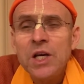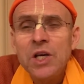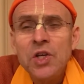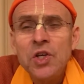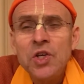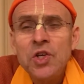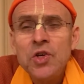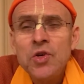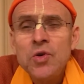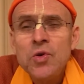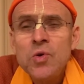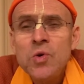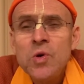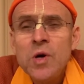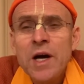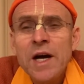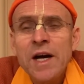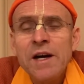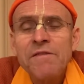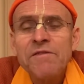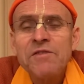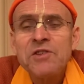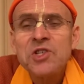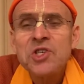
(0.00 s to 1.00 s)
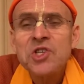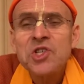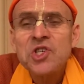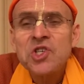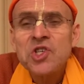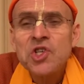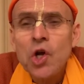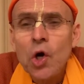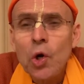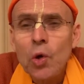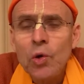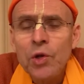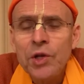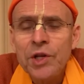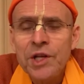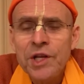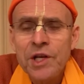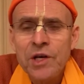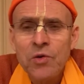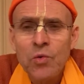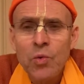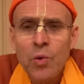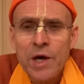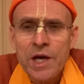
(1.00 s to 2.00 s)
You have stolen
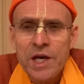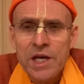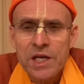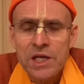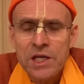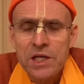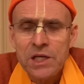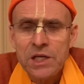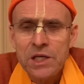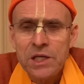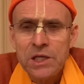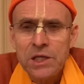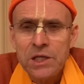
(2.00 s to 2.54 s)
away